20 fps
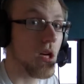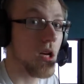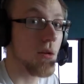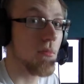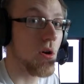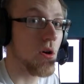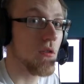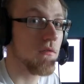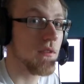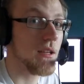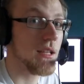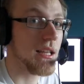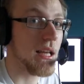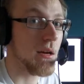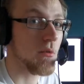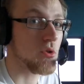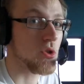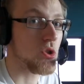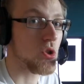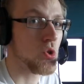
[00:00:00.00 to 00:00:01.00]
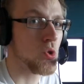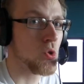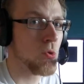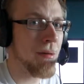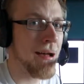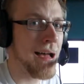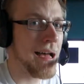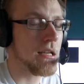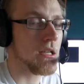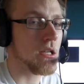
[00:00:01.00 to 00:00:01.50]
Hopefully that wasn't too
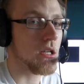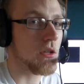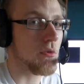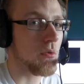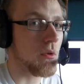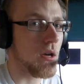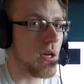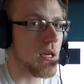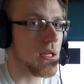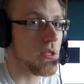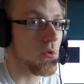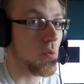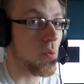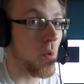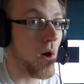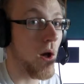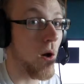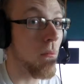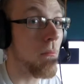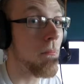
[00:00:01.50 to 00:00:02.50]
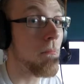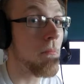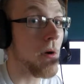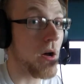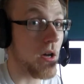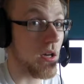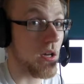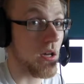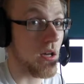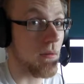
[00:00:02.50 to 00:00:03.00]
bad. Otherwise, well,
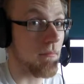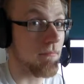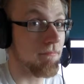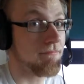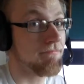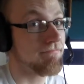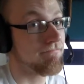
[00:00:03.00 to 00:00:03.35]
bugger.